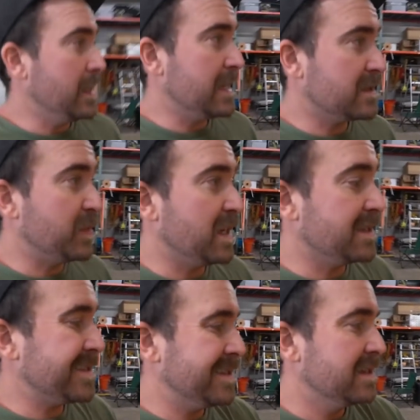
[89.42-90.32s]
the last
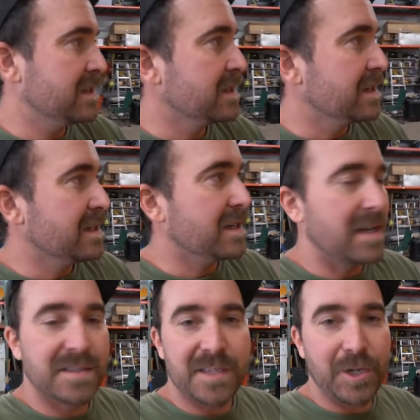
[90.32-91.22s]

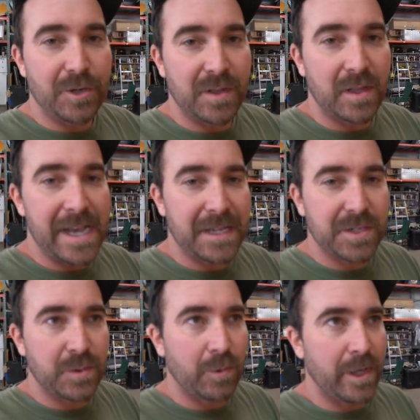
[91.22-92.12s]
bus, I secured the
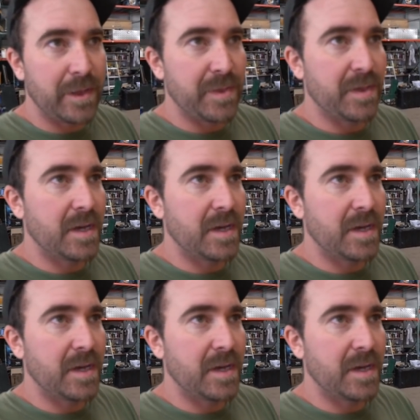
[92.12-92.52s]
latch with,